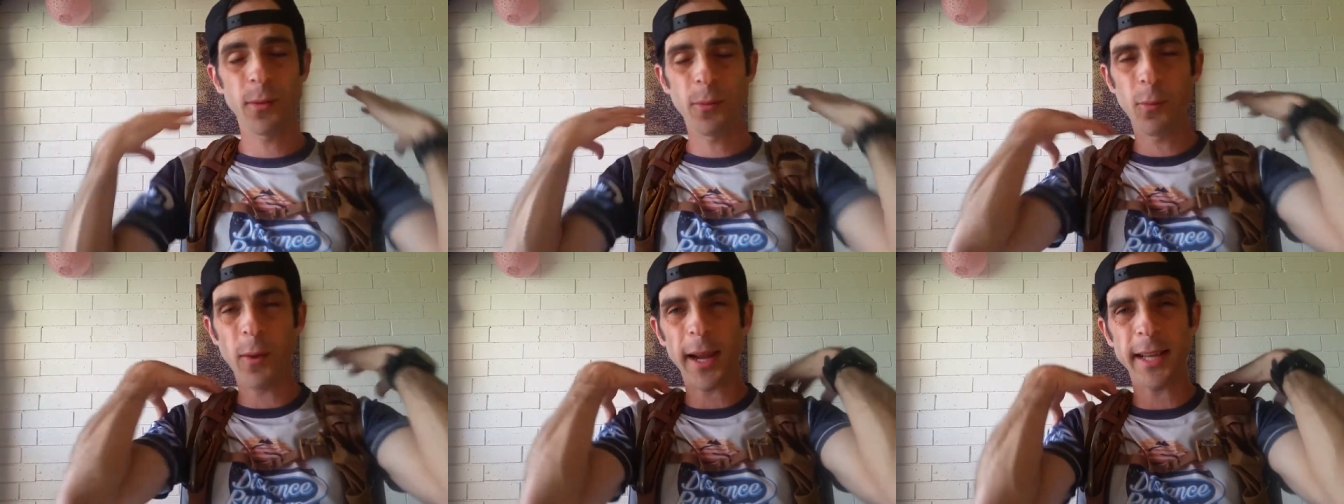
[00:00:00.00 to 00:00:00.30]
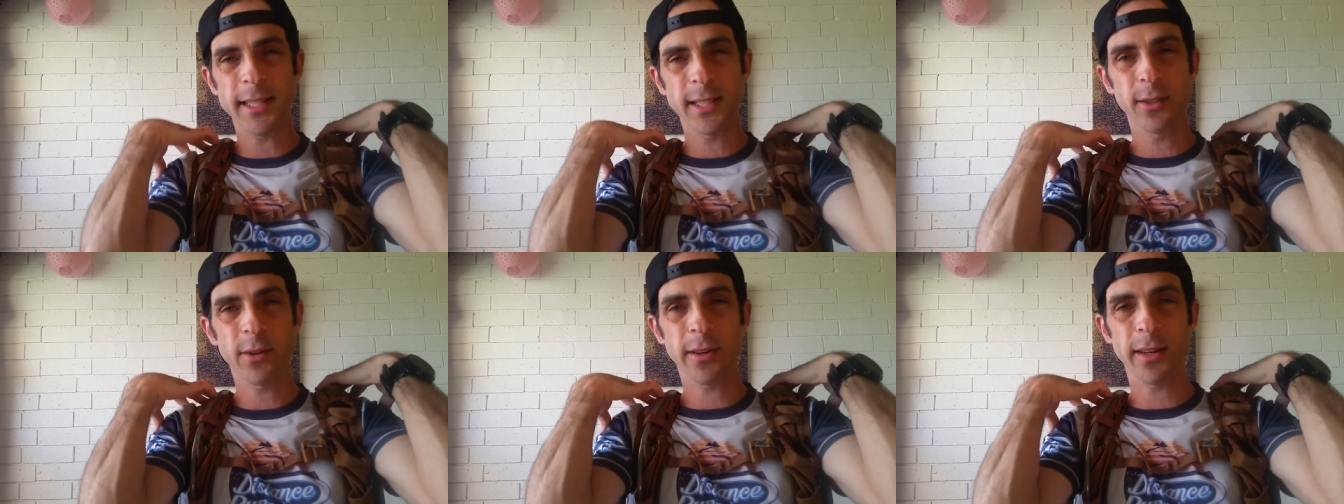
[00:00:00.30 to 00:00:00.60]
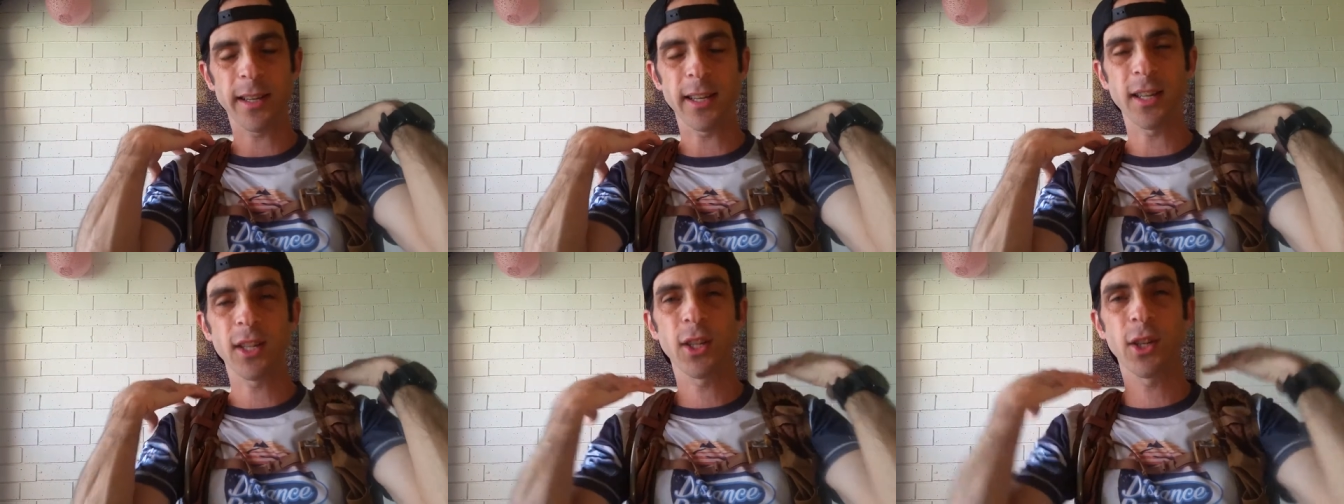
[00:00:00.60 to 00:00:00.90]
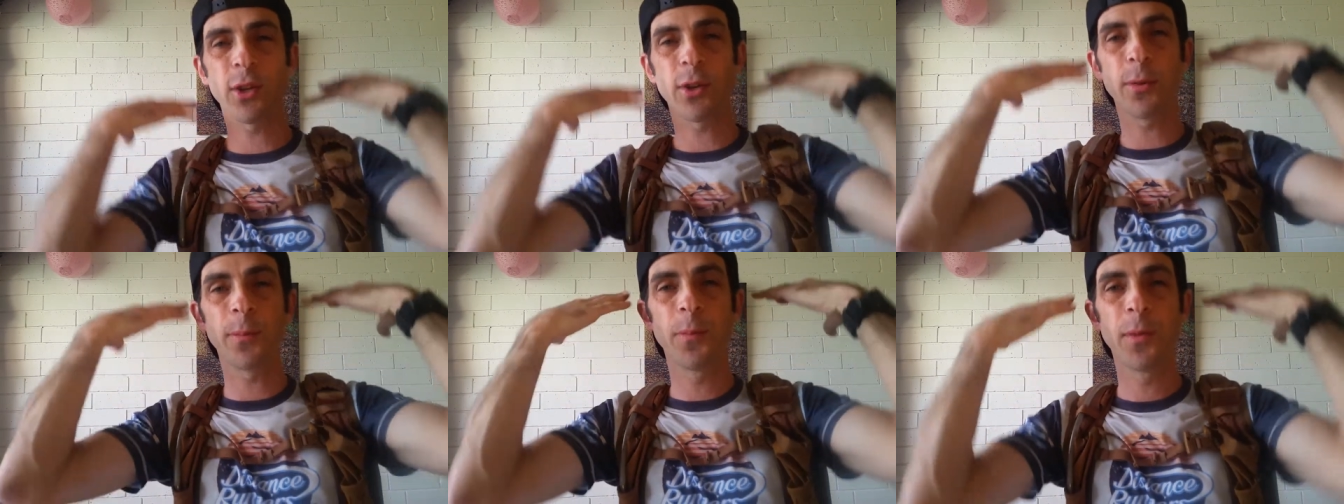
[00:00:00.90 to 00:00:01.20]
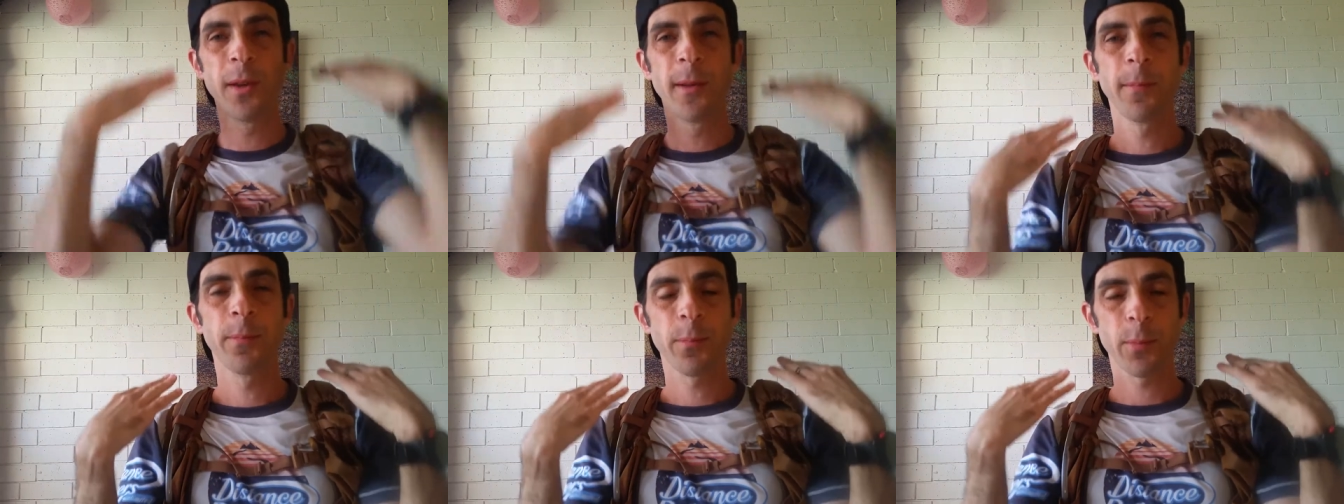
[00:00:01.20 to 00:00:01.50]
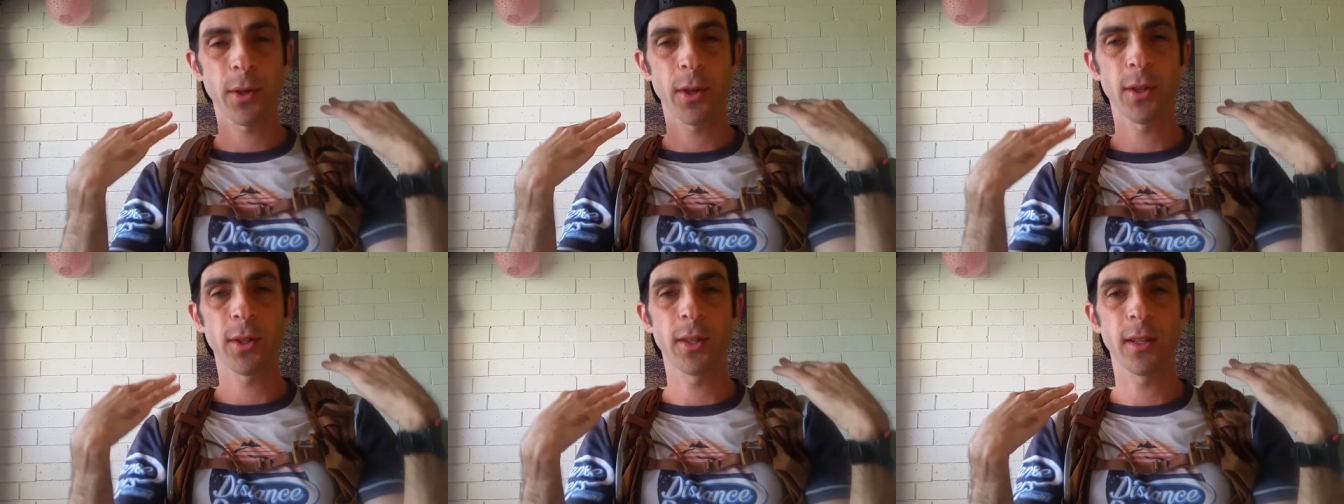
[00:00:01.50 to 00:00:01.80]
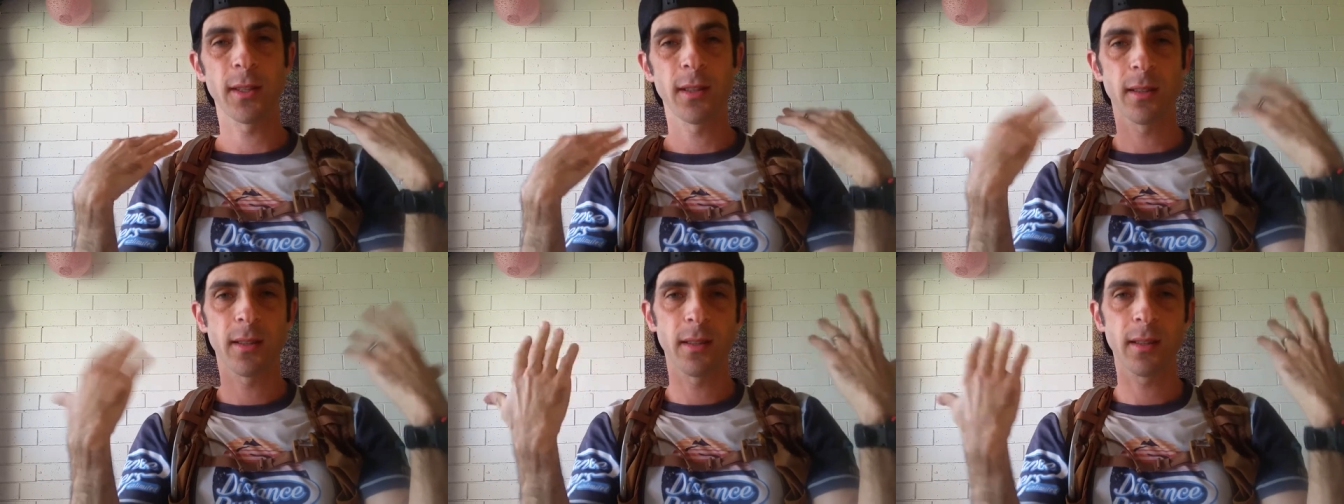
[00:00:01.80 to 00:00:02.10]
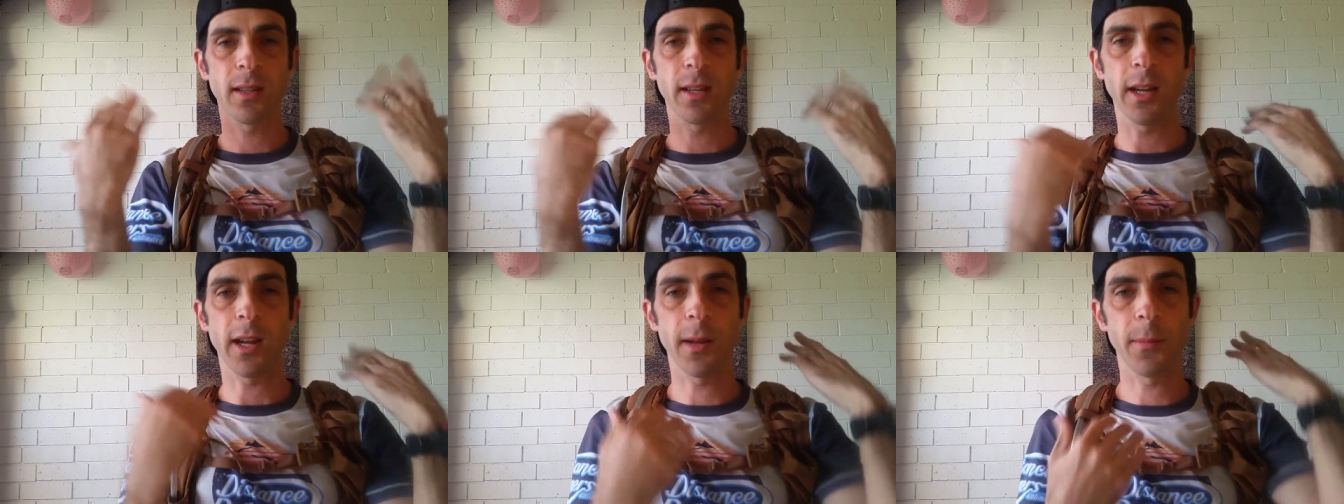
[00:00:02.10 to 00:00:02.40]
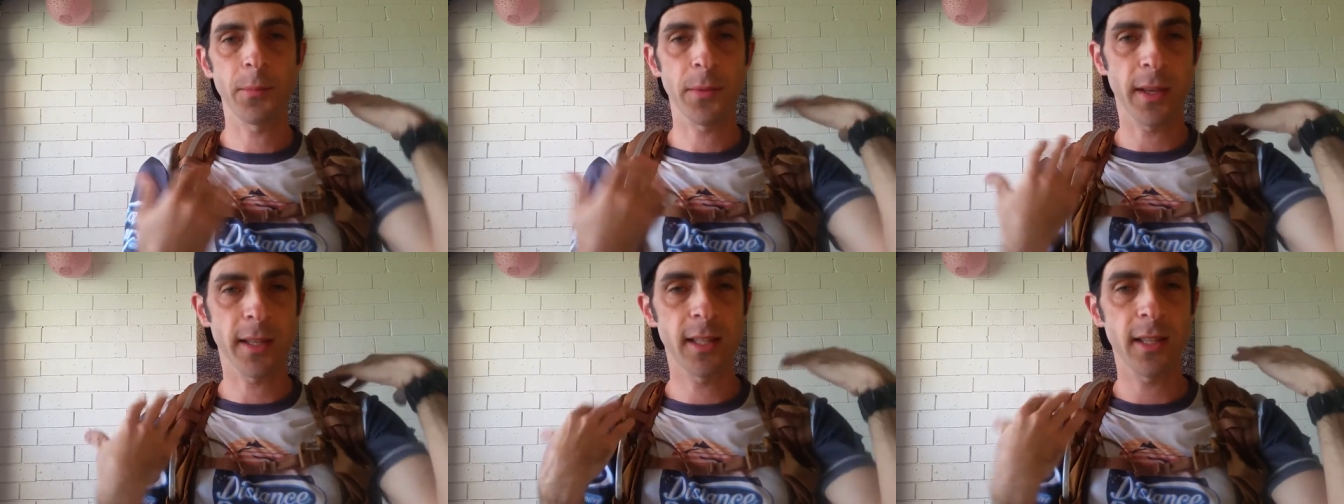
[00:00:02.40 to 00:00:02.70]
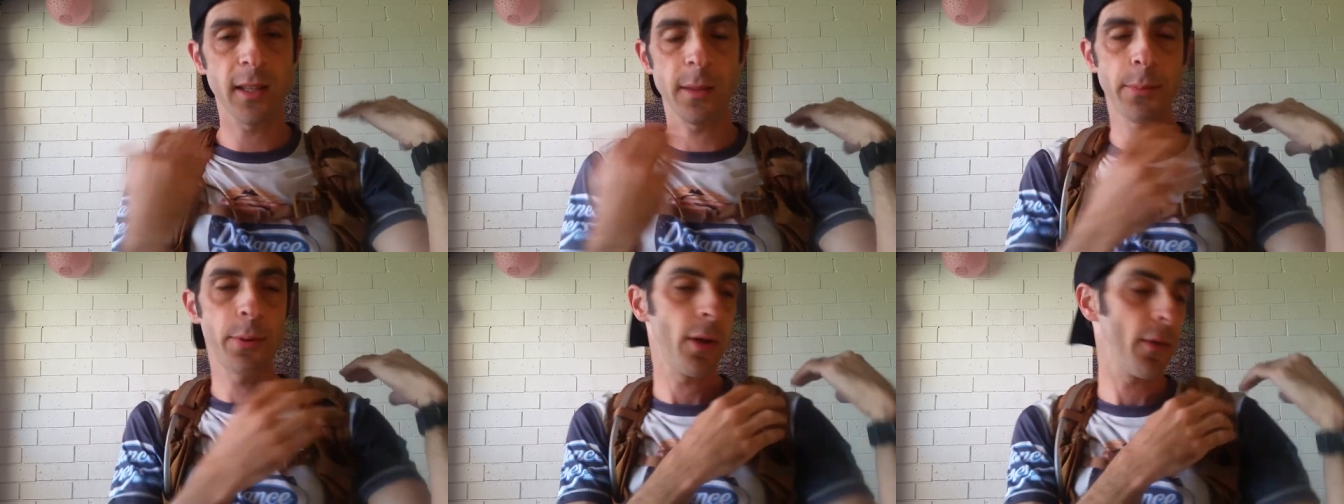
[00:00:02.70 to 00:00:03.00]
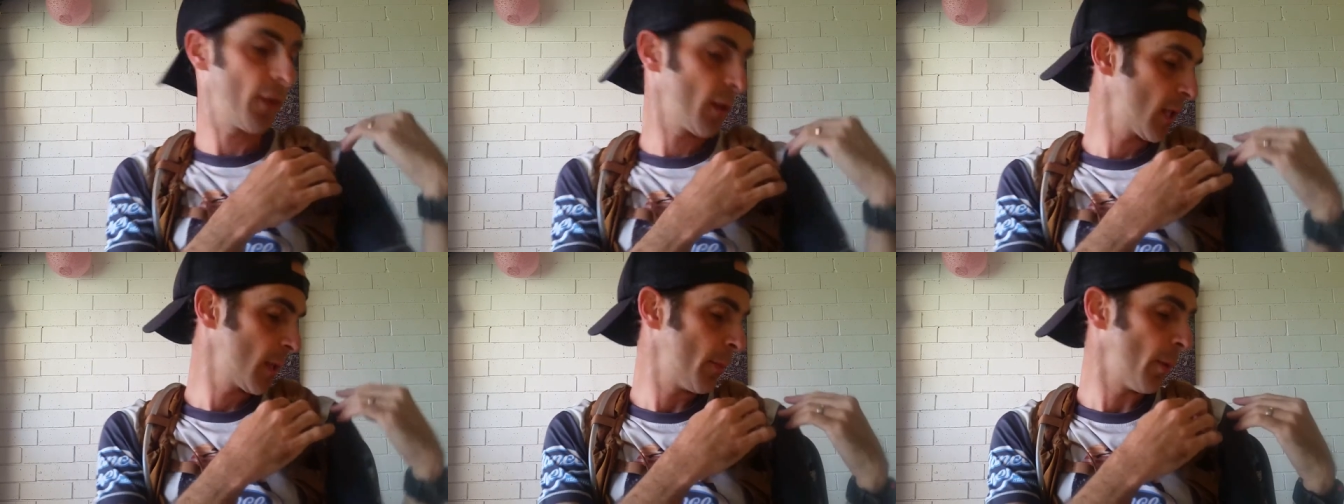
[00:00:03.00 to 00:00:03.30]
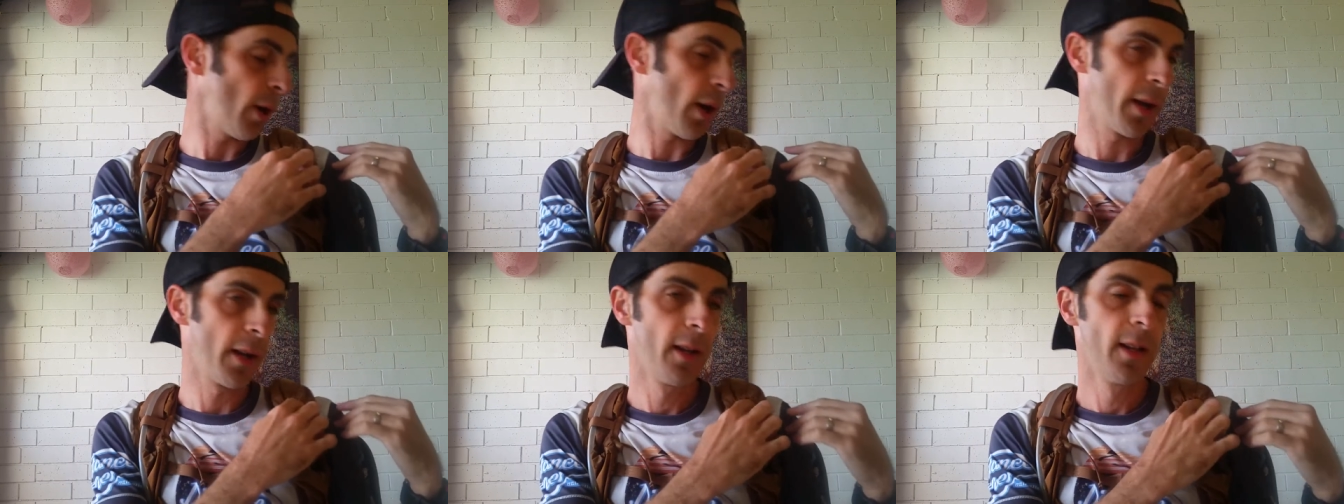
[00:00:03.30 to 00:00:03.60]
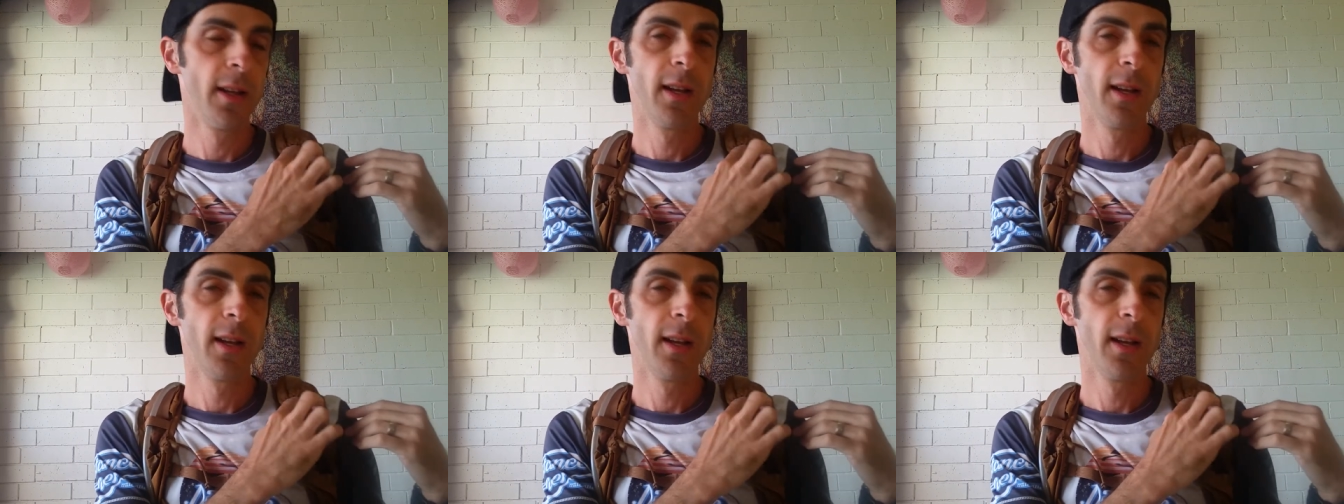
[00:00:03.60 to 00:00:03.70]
weight's not an issue because it's, you know, it's in the perfect spot.